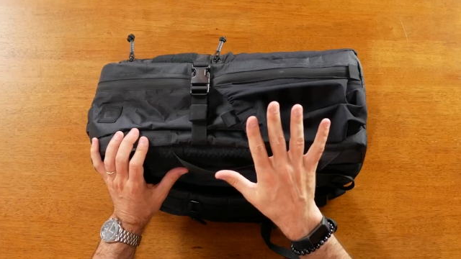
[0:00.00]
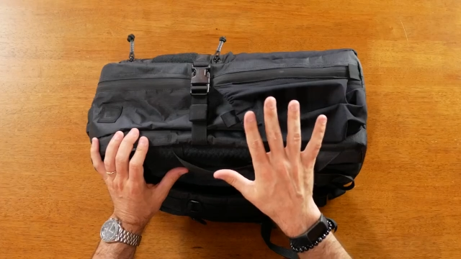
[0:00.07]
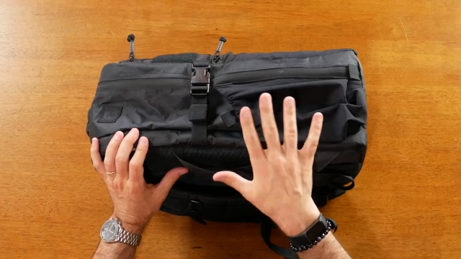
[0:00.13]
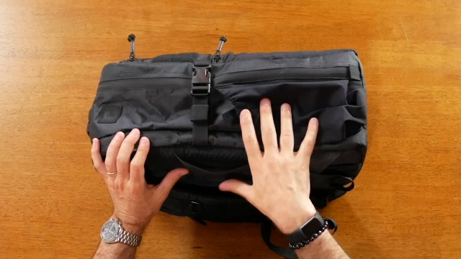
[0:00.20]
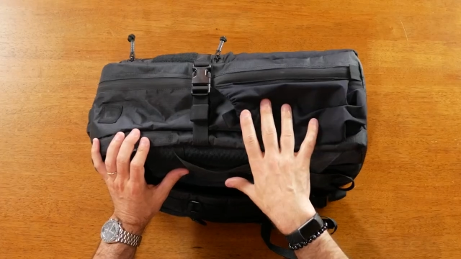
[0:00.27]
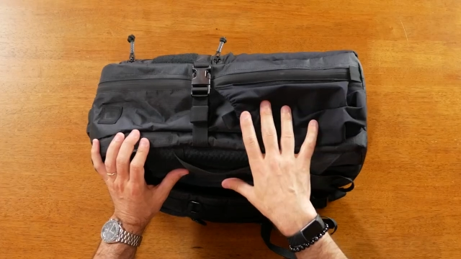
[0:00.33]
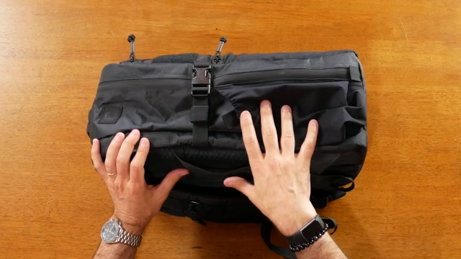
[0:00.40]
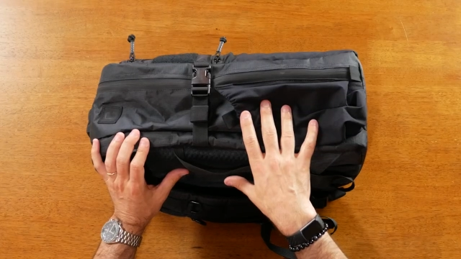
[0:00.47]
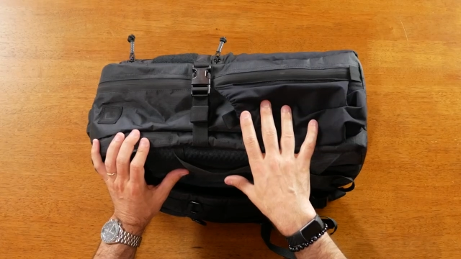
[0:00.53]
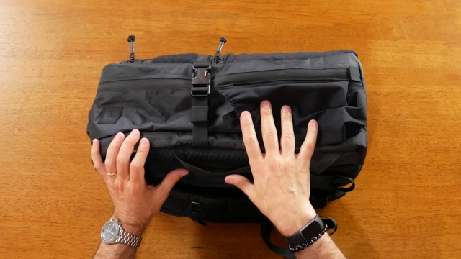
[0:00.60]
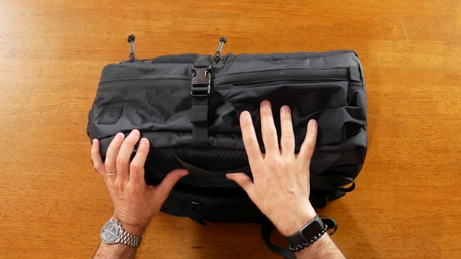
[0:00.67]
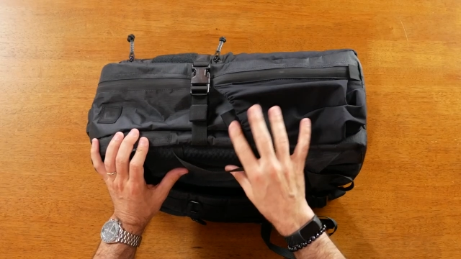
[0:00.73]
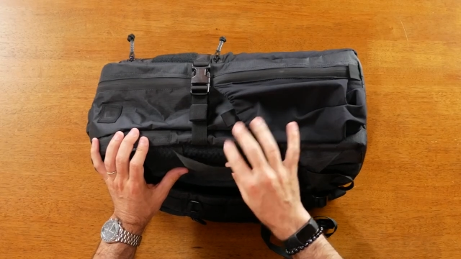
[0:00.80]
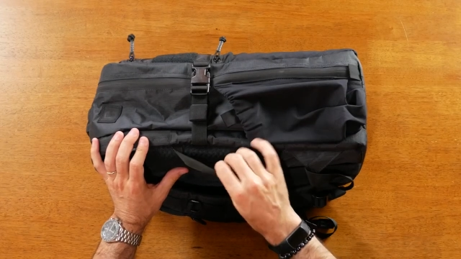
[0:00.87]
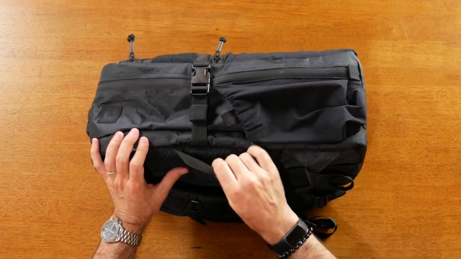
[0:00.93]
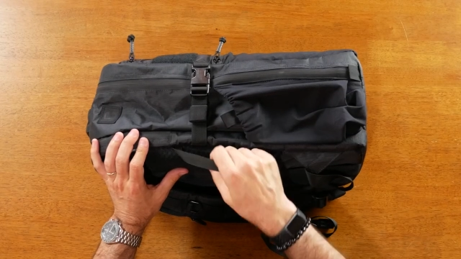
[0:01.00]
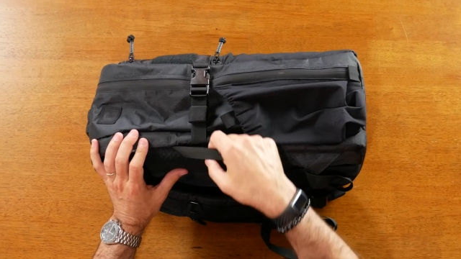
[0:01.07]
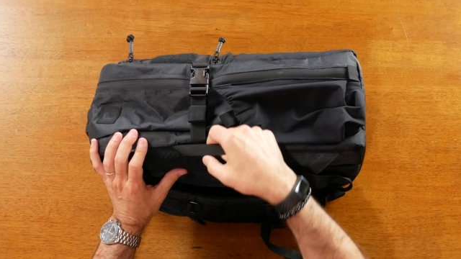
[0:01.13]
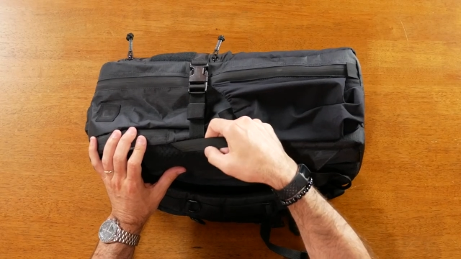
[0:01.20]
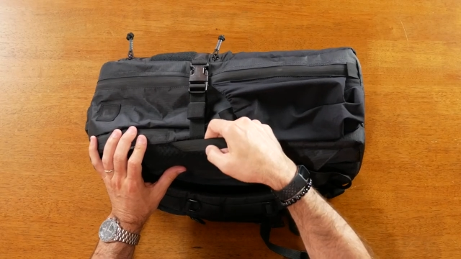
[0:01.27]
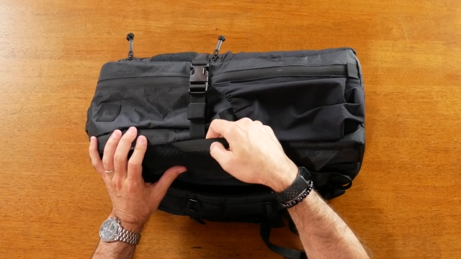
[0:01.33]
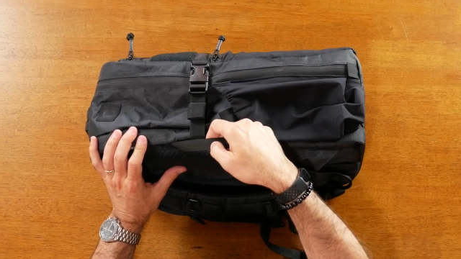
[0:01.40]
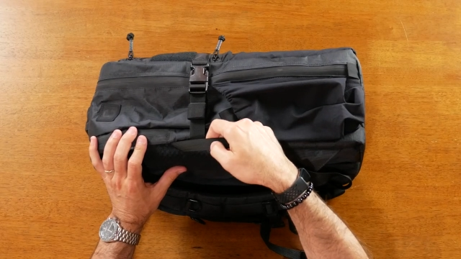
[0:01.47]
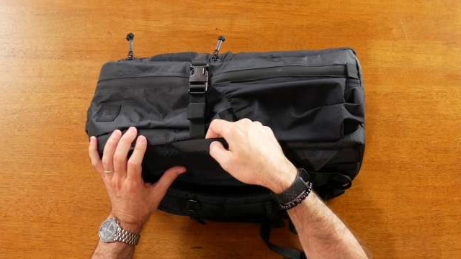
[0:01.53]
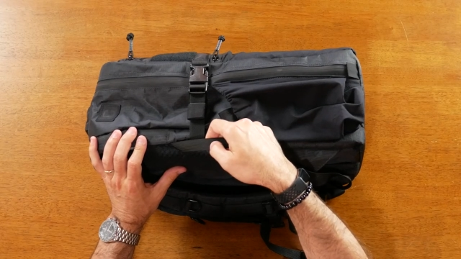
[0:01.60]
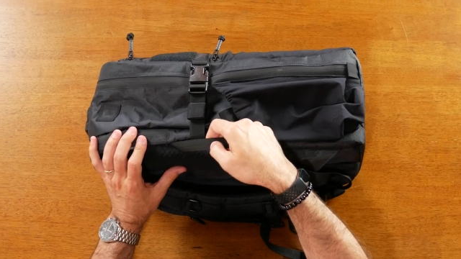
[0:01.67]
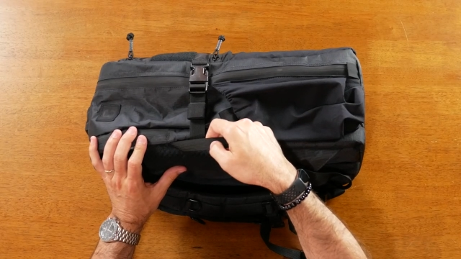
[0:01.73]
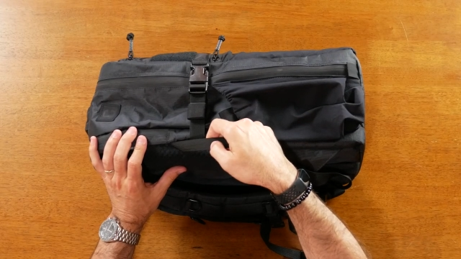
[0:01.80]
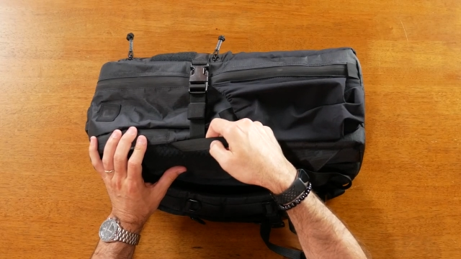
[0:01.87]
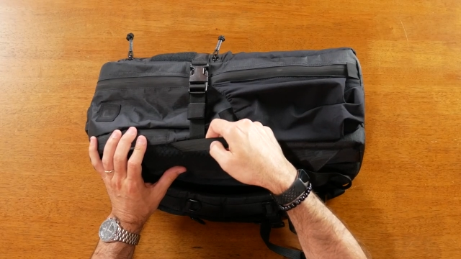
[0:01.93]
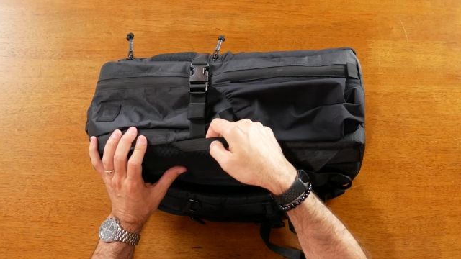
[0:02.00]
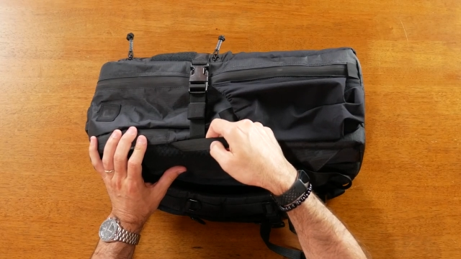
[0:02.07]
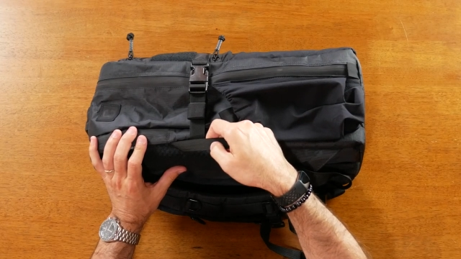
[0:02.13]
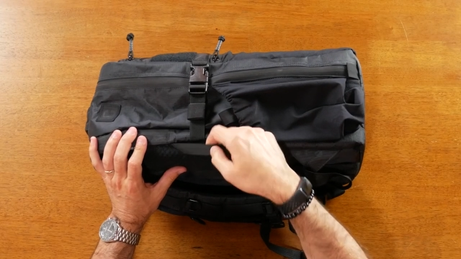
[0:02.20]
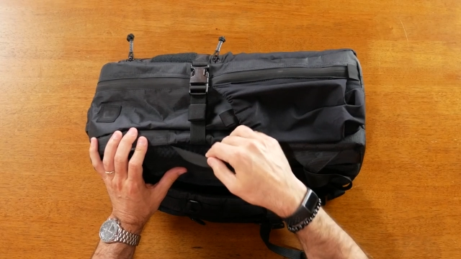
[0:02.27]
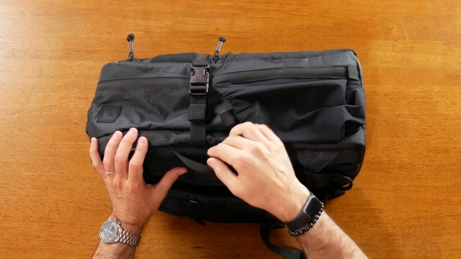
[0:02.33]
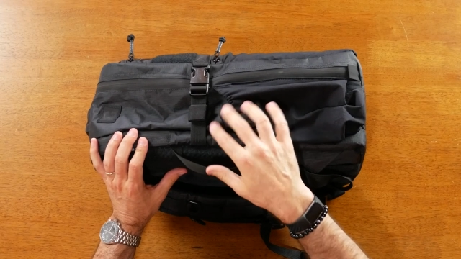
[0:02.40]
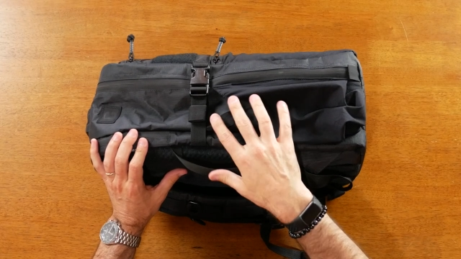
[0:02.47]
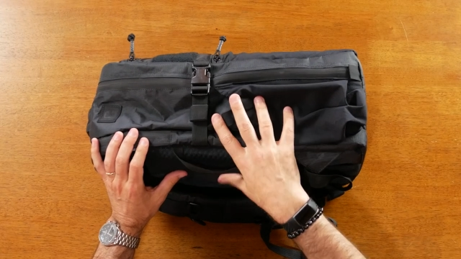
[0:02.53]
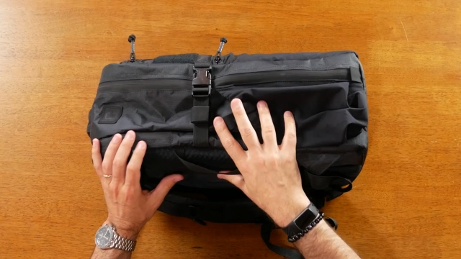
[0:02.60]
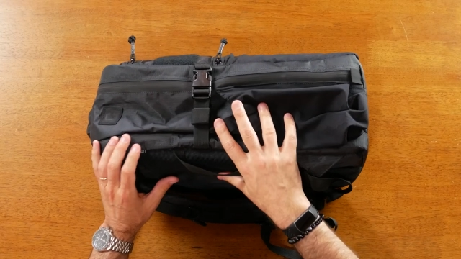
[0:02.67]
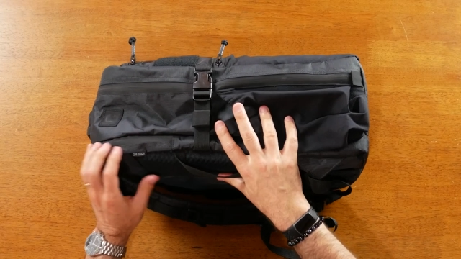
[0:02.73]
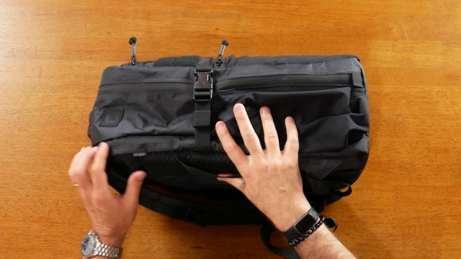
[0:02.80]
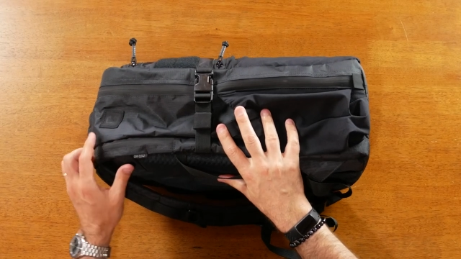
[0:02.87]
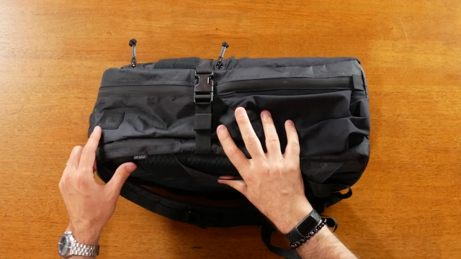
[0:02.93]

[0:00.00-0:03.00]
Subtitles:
Nobody's mouth can be seen.